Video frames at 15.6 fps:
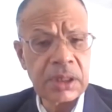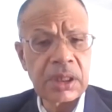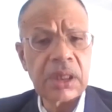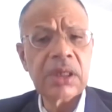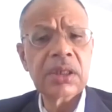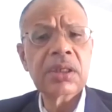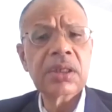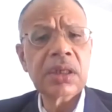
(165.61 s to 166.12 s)

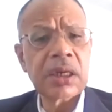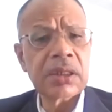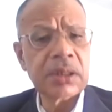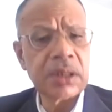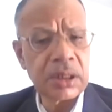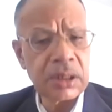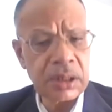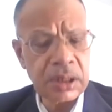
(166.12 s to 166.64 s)
It does
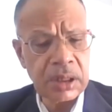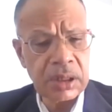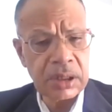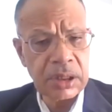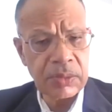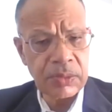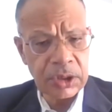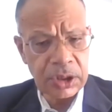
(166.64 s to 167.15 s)
hurt
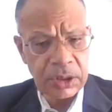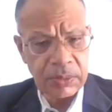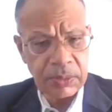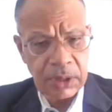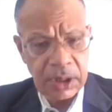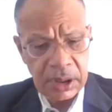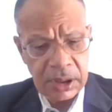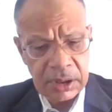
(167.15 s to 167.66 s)
emerging
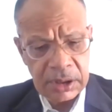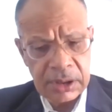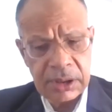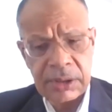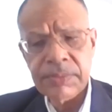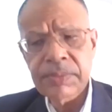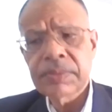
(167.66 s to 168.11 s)
markets.